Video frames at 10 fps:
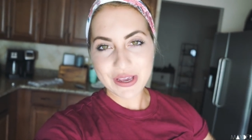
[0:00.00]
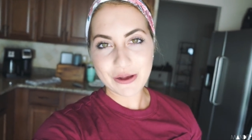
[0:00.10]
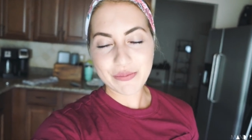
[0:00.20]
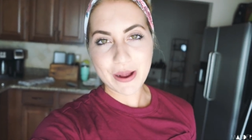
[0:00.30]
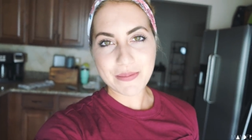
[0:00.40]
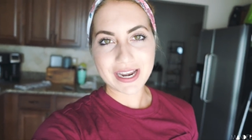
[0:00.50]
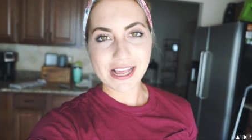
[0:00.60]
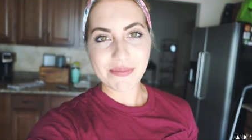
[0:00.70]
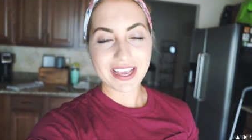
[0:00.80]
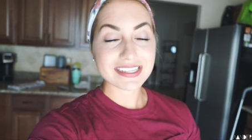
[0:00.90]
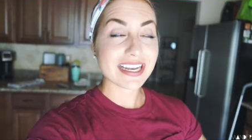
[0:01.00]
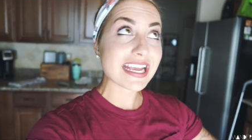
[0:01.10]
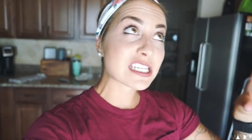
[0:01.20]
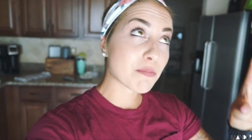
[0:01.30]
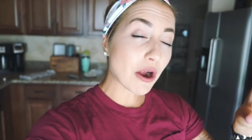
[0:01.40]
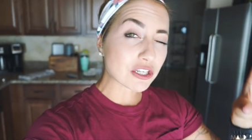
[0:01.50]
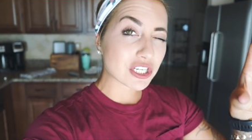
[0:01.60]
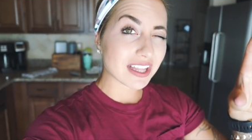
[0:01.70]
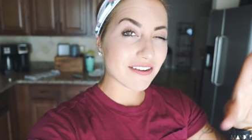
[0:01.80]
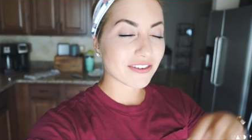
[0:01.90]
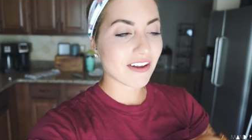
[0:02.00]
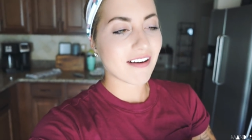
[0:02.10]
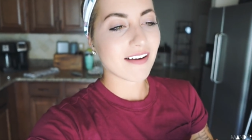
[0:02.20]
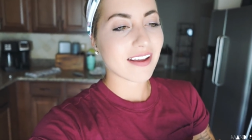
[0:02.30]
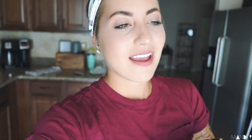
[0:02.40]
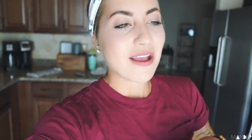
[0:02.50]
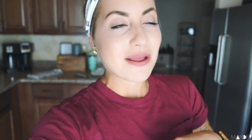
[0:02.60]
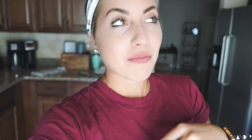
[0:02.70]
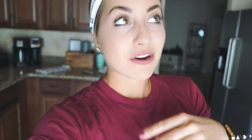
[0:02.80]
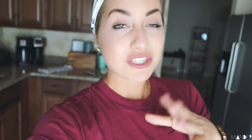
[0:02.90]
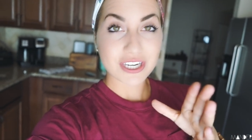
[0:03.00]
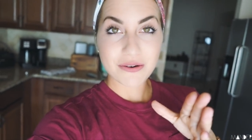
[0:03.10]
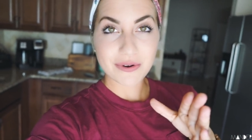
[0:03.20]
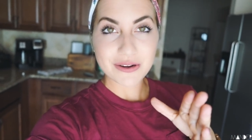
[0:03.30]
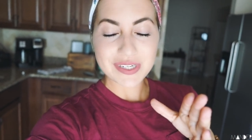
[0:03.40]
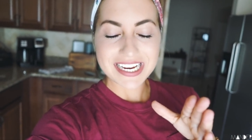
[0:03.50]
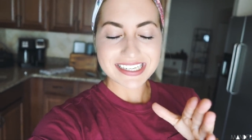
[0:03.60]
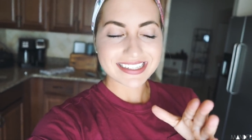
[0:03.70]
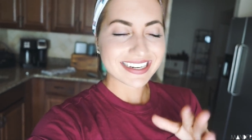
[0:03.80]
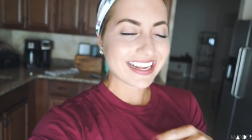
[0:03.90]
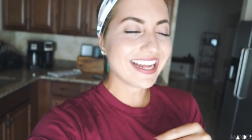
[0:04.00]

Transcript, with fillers: meal prep Monday because it is partially a vlog partially an Oreo tasting.